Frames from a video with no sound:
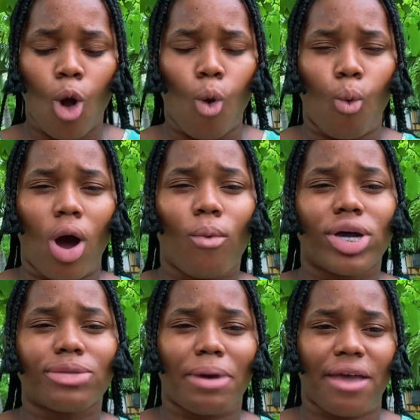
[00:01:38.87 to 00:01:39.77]
What
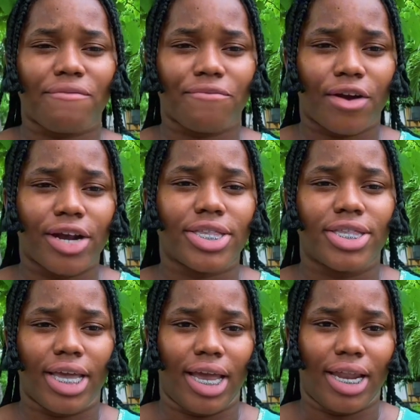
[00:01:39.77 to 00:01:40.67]
was my first
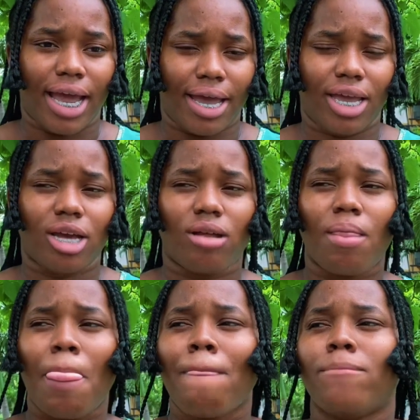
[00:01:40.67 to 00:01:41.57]
day like?
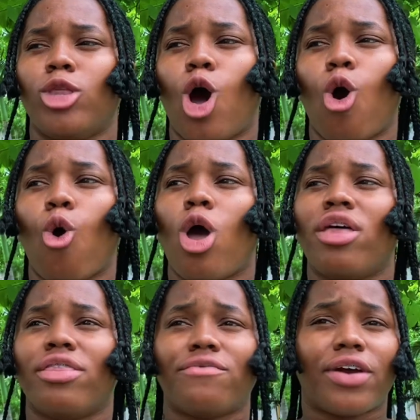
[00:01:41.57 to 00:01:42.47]
Now,
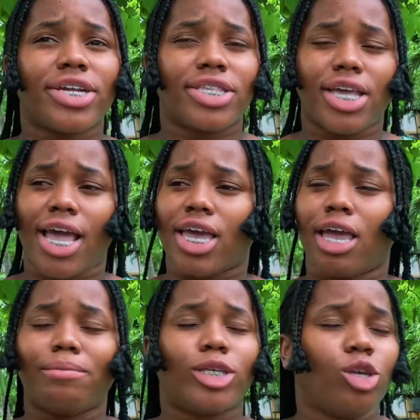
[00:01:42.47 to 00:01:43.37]
the first day I
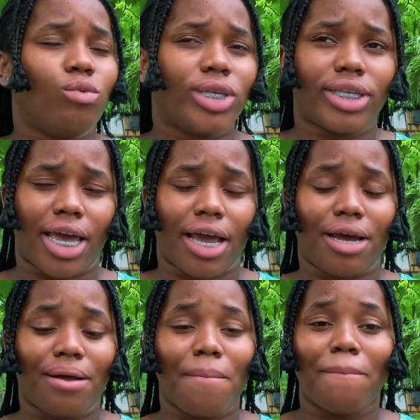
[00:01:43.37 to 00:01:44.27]
came to Utech,
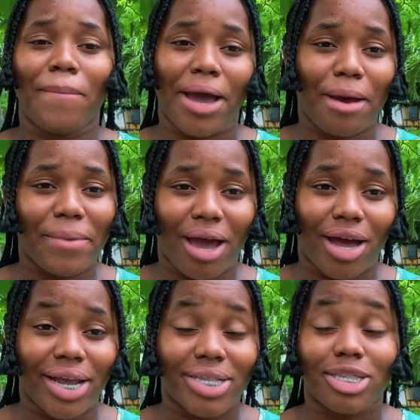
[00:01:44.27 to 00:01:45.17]
I'm gonna be
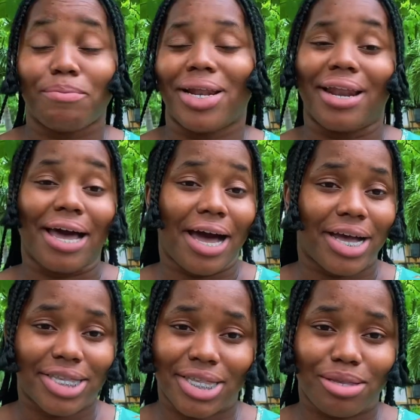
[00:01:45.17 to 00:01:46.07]
honest, my
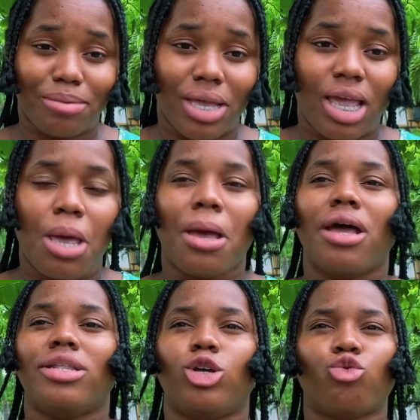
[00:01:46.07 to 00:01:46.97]
last.
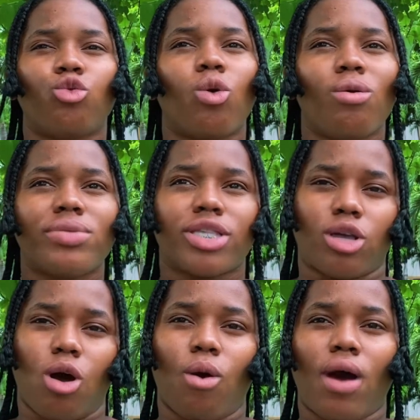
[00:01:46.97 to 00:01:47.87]
The rooms
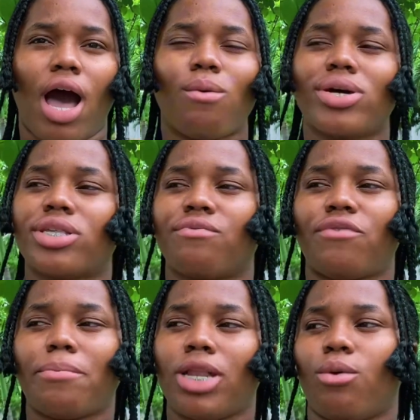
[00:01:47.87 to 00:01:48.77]
now, I wasn't
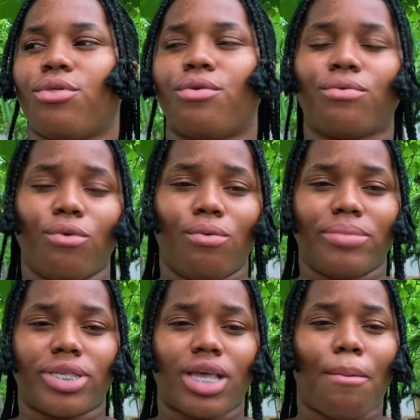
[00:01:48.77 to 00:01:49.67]
familiar with the
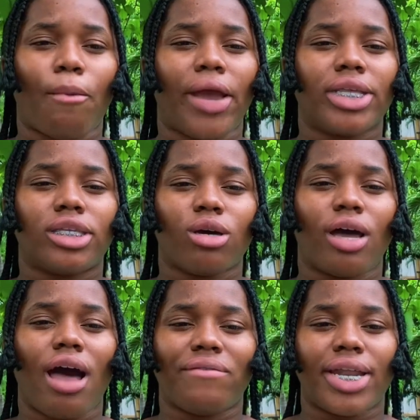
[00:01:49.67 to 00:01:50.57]
rooms. I'm going to
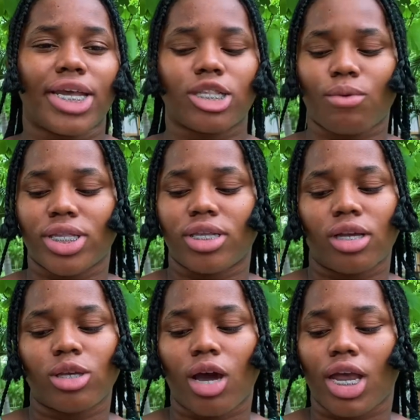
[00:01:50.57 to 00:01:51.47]
have a next question
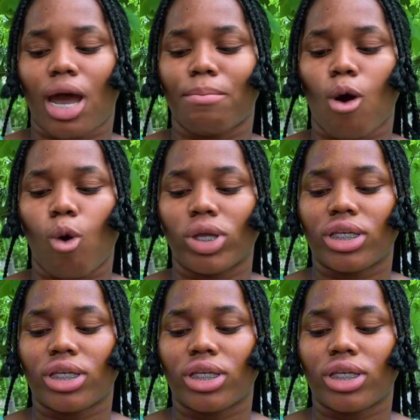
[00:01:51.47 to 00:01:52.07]
talking about